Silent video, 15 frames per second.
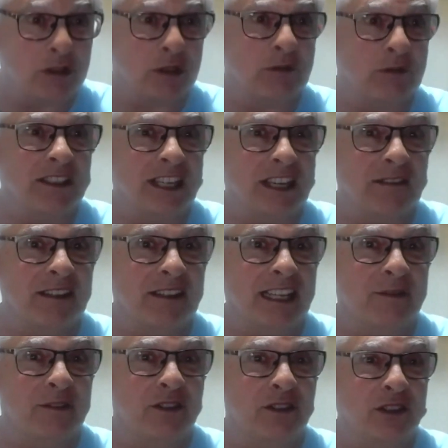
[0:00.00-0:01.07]
to a year
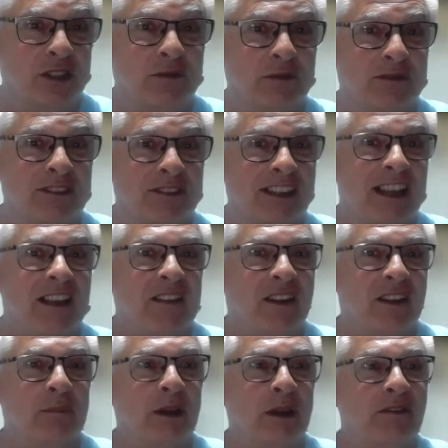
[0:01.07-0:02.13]
11 student that
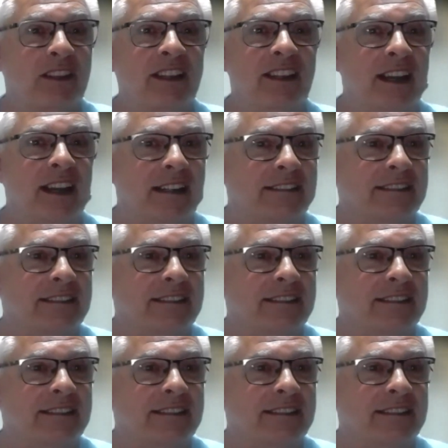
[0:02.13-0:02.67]
are both linear.